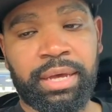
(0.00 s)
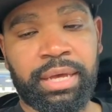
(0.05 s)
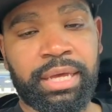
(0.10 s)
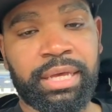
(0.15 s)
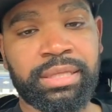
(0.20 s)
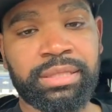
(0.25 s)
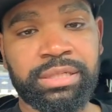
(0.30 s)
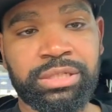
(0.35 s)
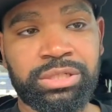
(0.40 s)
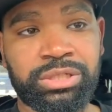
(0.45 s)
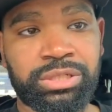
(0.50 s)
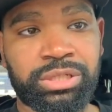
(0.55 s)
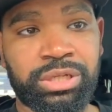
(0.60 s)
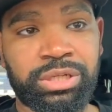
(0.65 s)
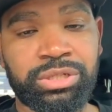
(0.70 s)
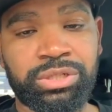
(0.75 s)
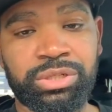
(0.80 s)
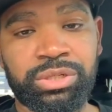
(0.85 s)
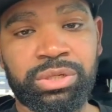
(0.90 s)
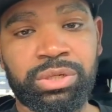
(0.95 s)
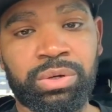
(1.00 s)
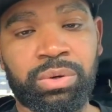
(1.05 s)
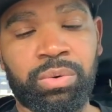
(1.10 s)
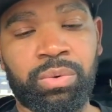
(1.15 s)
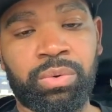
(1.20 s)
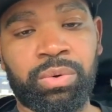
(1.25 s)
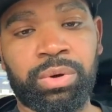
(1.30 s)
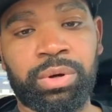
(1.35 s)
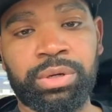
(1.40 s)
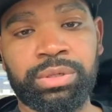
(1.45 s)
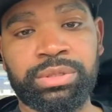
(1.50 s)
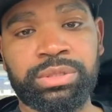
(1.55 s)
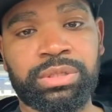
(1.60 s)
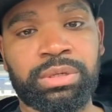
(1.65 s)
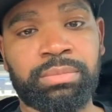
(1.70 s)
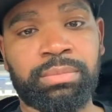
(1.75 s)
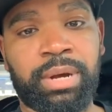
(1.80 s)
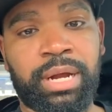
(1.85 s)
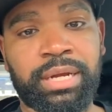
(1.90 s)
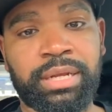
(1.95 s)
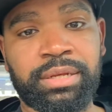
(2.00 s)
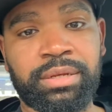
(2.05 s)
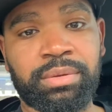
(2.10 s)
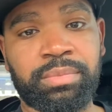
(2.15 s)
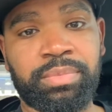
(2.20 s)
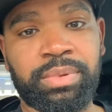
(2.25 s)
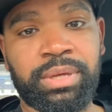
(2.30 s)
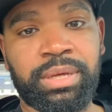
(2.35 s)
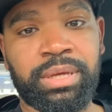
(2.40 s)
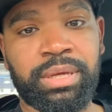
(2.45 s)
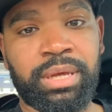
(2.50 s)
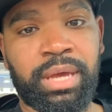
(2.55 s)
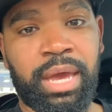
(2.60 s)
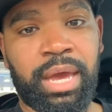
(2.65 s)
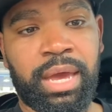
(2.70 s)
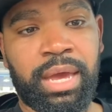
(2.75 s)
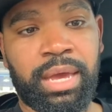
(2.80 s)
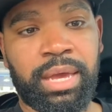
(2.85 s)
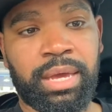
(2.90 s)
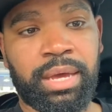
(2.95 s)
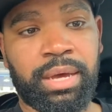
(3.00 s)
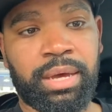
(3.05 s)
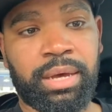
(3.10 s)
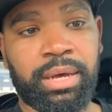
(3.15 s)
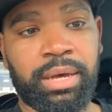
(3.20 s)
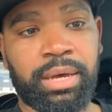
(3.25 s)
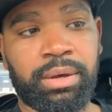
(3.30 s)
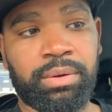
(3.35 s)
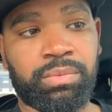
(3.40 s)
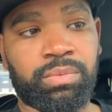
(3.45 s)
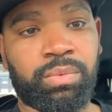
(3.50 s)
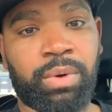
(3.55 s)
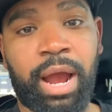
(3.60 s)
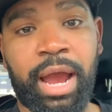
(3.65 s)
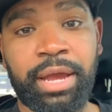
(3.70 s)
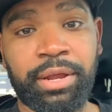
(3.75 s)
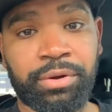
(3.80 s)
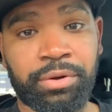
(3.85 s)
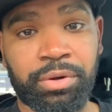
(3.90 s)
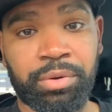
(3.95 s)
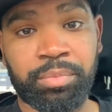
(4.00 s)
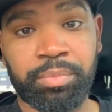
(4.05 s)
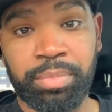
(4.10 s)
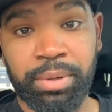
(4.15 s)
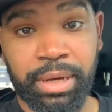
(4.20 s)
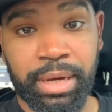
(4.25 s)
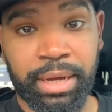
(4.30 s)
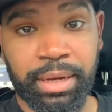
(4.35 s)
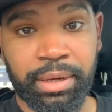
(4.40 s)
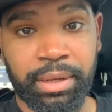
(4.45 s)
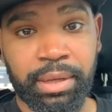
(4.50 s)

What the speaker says: English teacher or somebody to be a writer, but